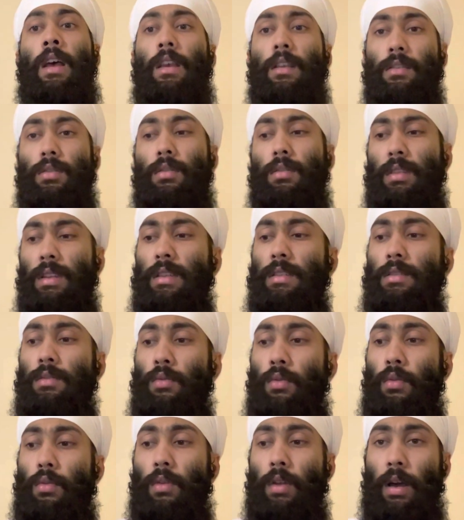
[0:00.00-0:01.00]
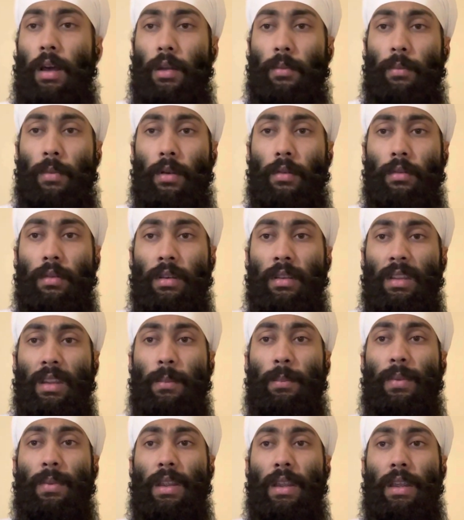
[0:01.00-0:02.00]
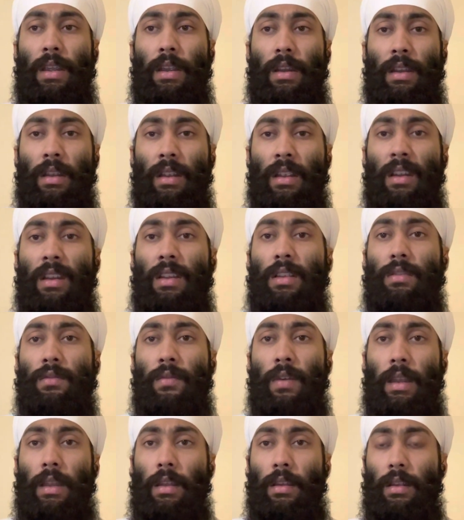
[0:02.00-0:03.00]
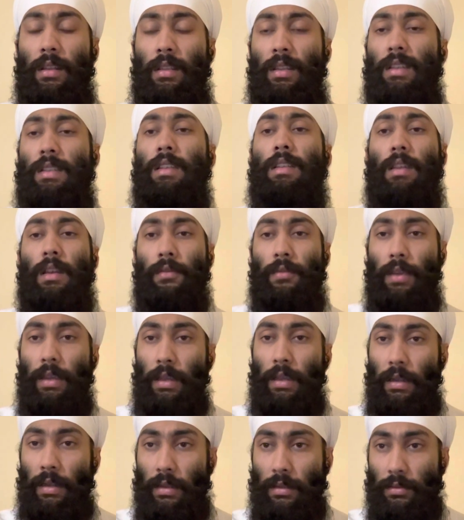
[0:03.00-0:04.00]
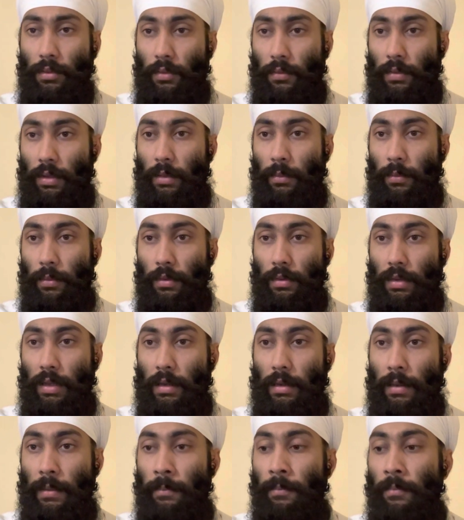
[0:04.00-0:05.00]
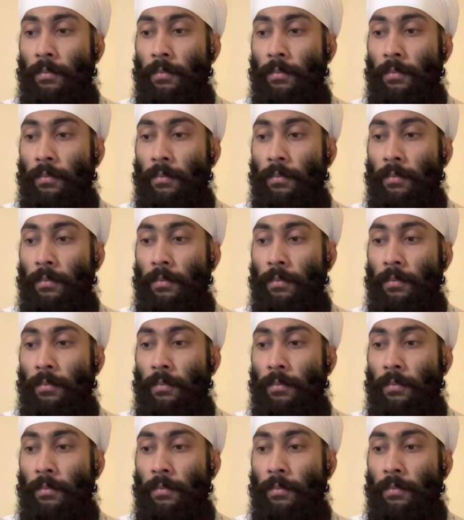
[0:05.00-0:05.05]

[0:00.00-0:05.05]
So these all are about the preheating. This is a weakness of the project.